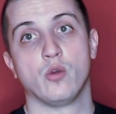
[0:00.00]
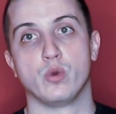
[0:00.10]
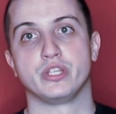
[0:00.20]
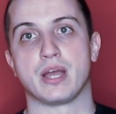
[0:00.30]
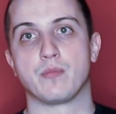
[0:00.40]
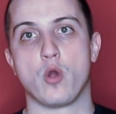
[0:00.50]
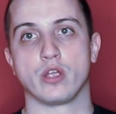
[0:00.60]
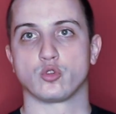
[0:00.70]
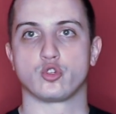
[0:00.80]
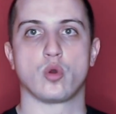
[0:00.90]
which I'm
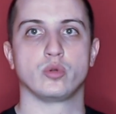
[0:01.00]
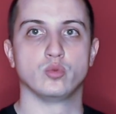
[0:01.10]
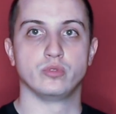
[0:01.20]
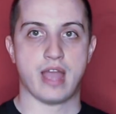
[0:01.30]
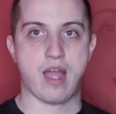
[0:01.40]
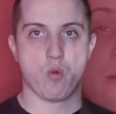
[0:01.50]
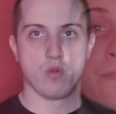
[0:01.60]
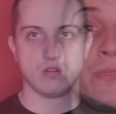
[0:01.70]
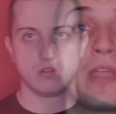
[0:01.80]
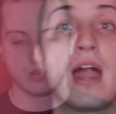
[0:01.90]
going to show you now.